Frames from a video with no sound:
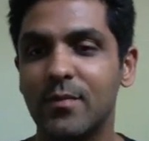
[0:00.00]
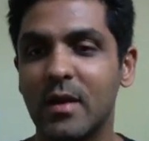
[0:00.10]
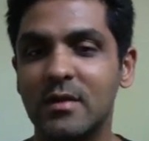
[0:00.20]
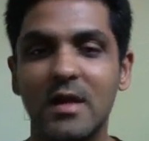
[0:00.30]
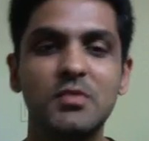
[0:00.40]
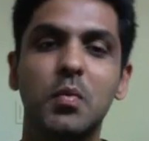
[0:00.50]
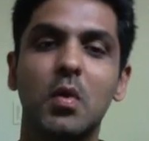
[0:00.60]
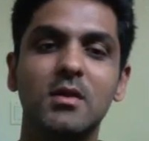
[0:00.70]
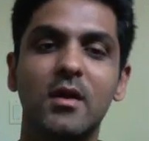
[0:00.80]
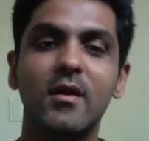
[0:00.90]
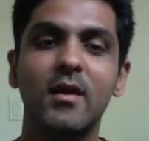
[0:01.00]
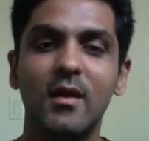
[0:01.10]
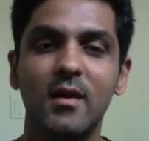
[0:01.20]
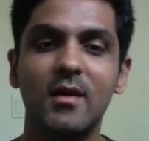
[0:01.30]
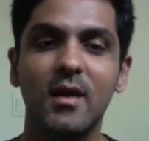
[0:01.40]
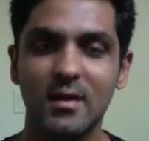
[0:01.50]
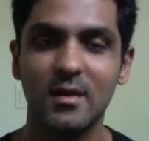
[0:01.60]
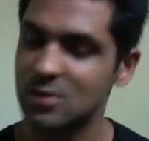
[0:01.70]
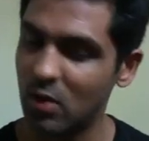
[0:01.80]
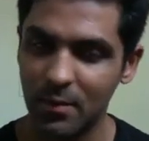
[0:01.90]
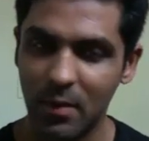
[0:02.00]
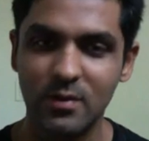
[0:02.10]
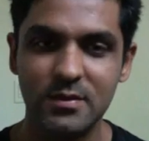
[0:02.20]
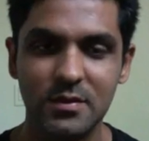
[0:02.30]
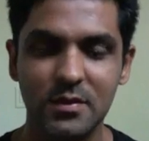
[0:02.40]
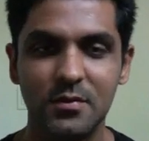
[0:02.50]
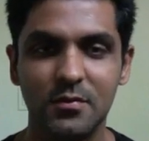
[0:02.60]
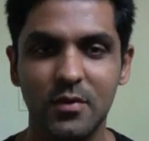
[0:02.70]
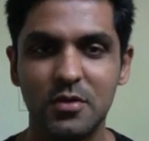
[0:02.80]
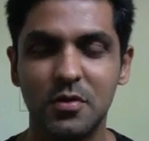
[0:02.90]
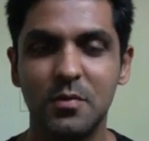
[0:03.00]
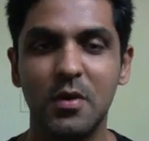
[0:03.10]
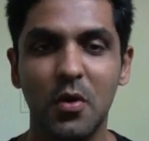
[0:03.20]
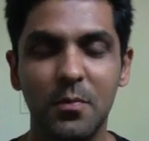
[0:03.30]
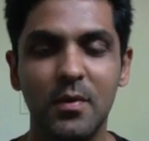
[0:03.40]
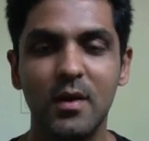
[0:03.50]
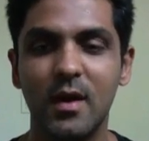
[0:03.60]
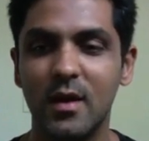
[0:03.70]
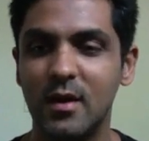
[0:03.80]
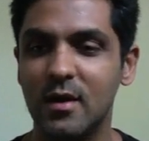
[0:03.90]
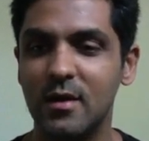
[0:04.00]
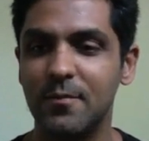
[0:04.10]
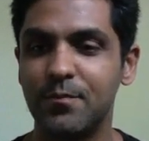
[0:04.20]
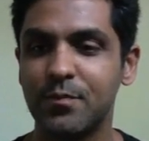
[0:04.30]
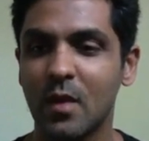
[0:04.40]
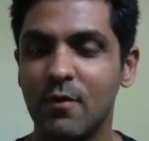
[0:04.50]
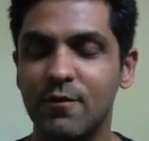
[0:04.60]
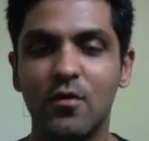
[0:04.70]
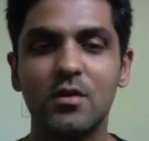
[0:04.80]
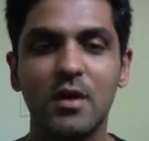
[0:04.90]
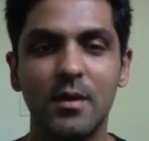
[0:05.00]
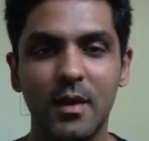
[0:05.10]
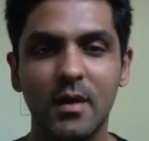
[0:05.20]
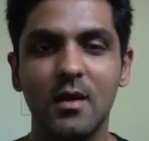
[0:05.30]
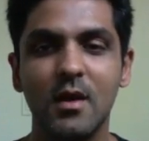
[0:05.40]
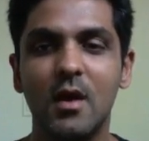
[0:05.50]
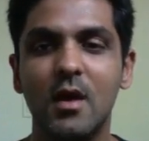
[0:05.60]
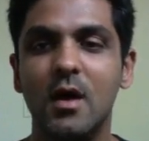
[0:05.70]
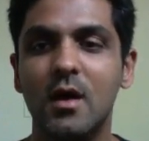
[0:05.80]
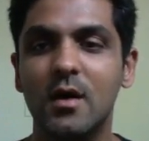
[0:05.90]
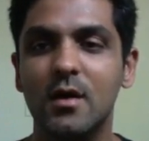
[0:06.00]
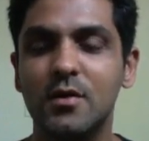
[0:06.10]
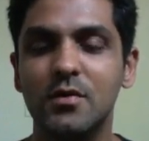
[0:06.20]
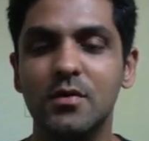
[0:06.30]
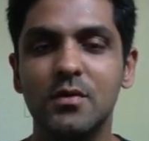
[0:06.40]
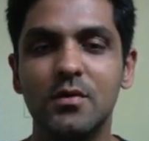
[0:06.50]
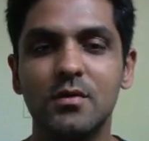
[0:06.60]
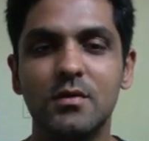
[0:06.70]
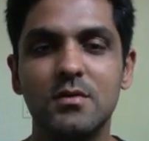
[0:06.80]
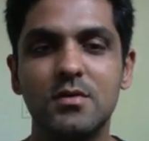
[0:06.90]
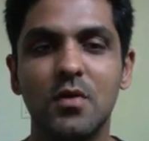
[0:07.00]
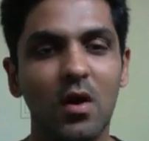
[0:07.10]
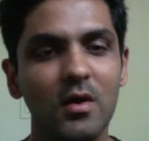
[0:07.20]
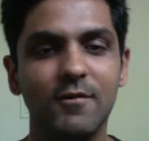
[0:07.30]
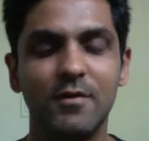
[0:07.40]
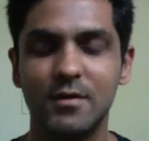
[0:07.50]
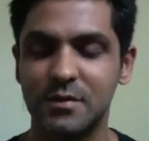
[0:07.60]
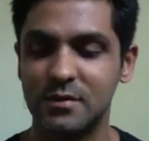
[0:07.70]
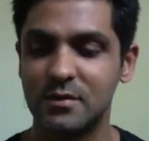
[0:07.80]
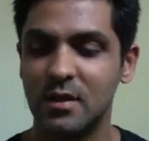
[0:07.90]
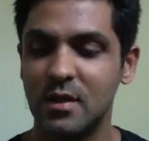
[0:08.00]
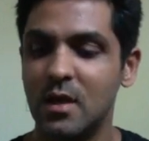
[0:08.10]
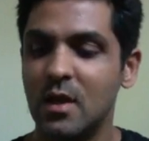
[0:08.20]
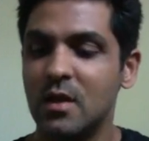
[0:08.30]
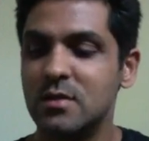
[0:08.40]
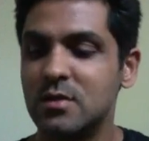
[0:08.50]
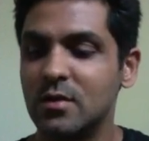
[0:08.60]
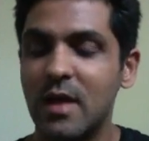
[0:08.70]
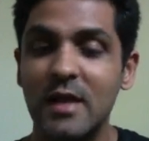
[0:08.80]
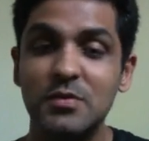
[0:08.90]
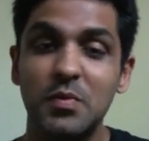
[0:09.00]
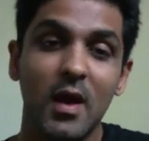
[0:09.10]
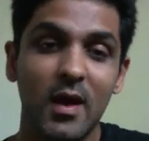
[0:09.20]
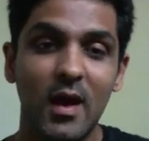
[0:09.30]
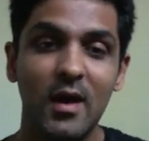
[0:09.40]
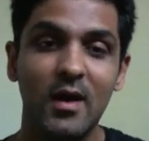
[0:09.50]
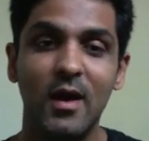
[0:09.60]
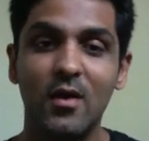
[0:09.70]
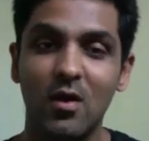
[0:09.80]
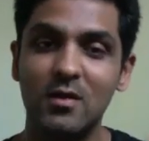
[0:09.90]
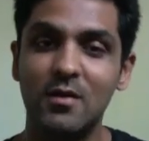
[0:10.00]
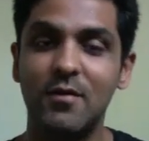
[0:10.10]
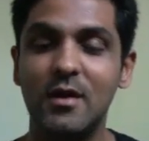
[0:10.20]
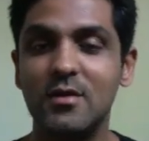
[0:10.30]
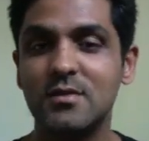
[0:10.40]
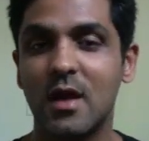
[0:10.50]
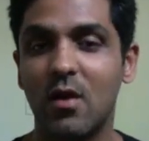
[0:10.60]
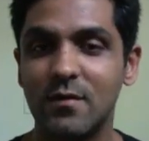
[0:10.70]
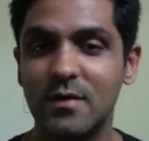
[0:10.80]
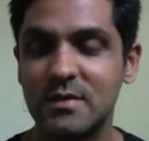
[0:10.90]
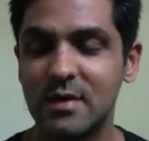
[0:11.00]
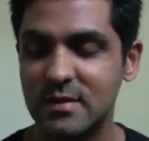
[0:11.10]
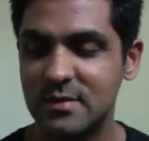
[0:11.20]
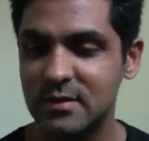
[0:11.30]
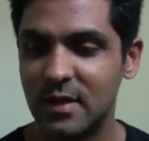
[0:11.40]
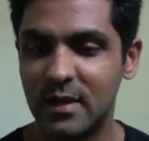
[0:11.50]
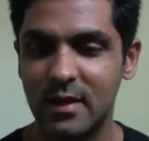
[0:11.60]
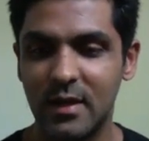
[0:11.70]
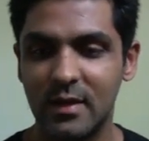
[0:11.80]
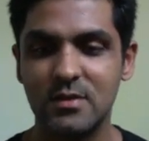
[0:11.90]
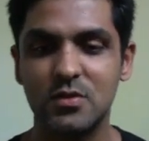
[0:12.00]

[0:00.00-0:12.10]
that's what the real learning is all about. So we should be open and forthcoming to all the versions. So that's why in all the videos I always say is that it is